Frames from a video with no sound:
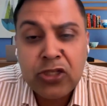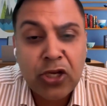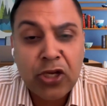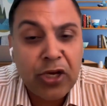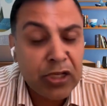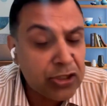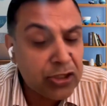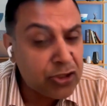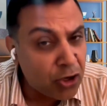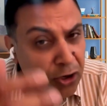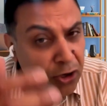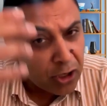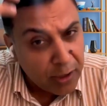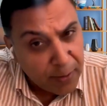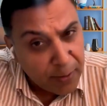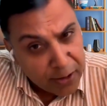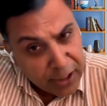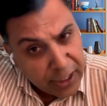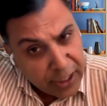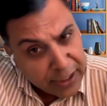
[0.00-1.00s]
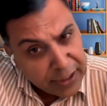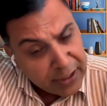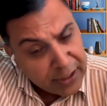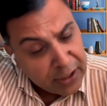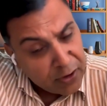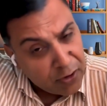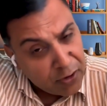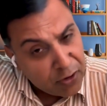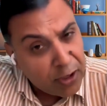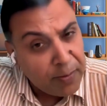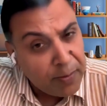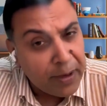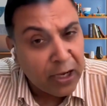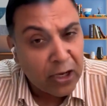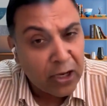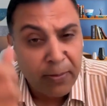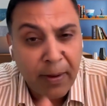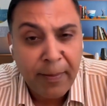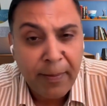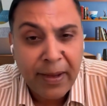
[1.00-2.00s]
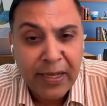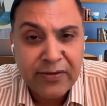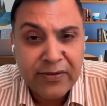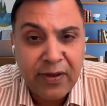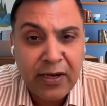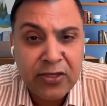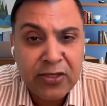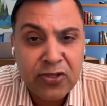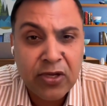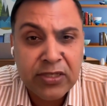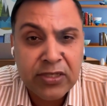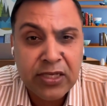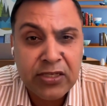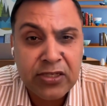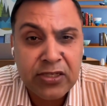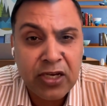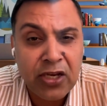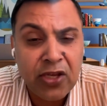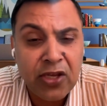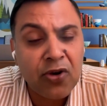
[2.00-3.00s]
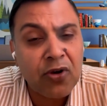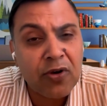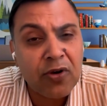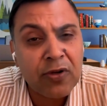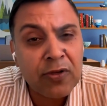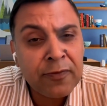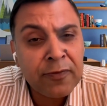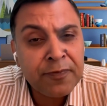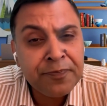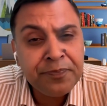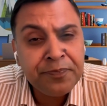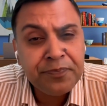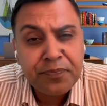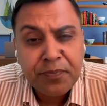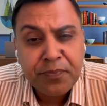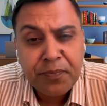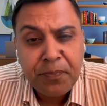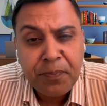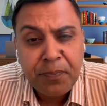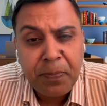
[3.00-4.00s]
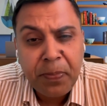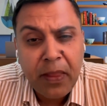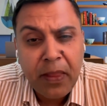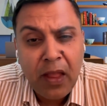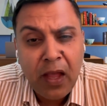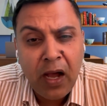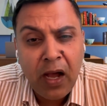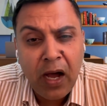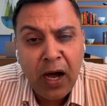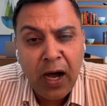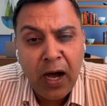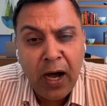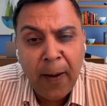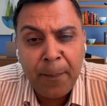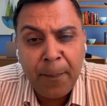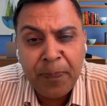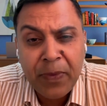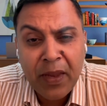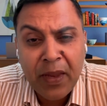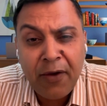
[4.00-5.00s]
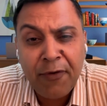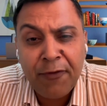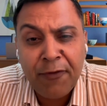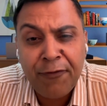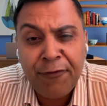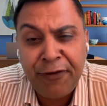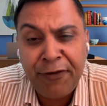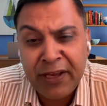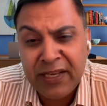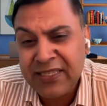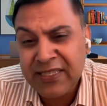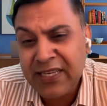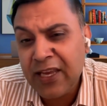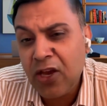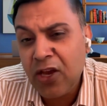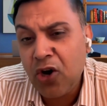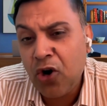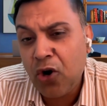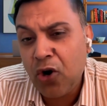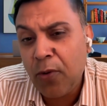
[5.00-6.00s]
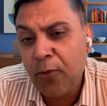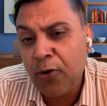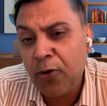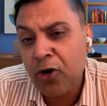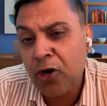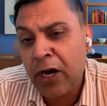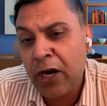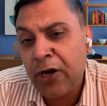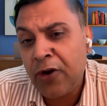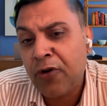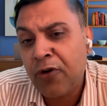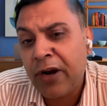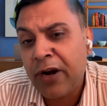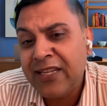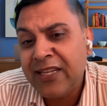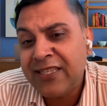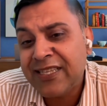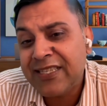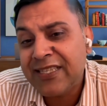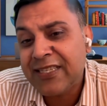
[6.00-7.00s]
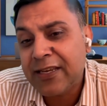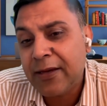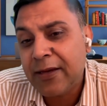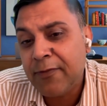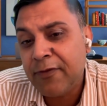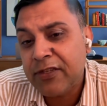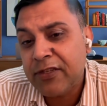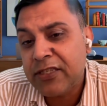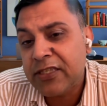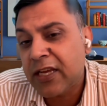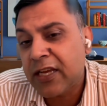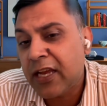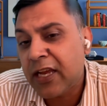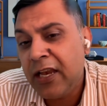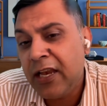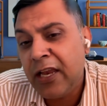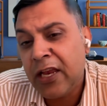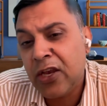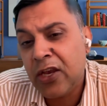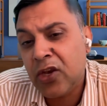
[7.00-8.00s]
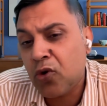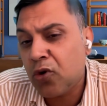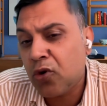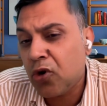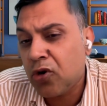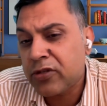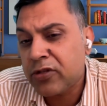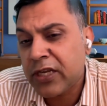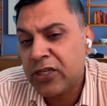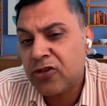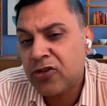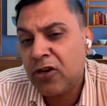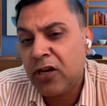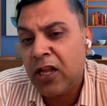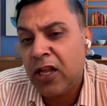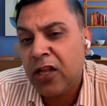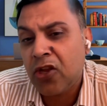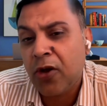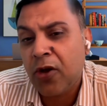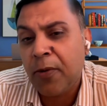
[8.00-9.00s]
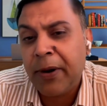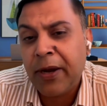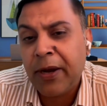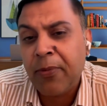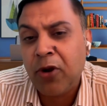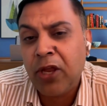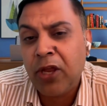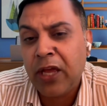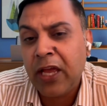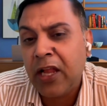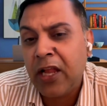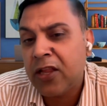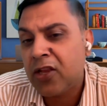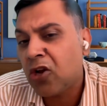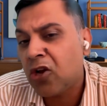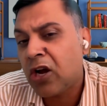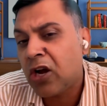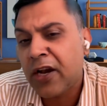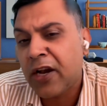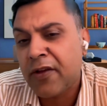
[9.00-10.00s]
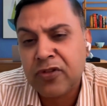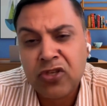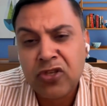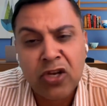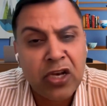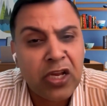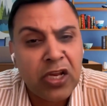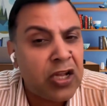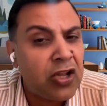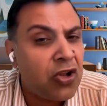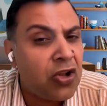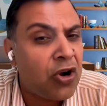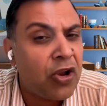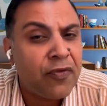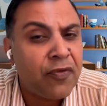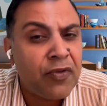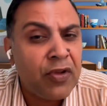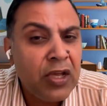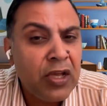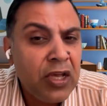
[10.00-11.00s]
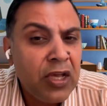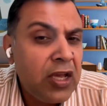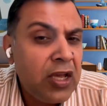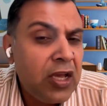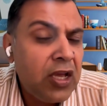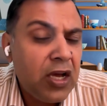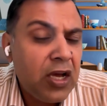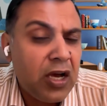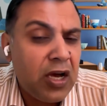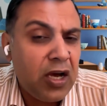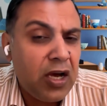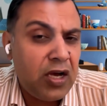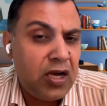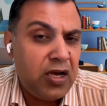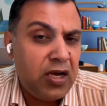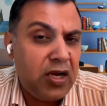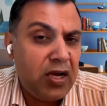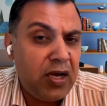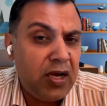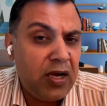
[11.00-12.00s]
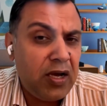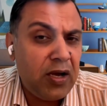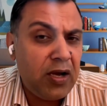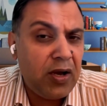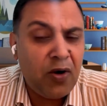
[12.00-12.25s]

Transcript: So it is not only about gut, the oral microbiome as well. So essentially, uh, fixing your hormonal endocrine system, which is again linked to your sexual health, your metabolic health, your cardiovascular health, a lot of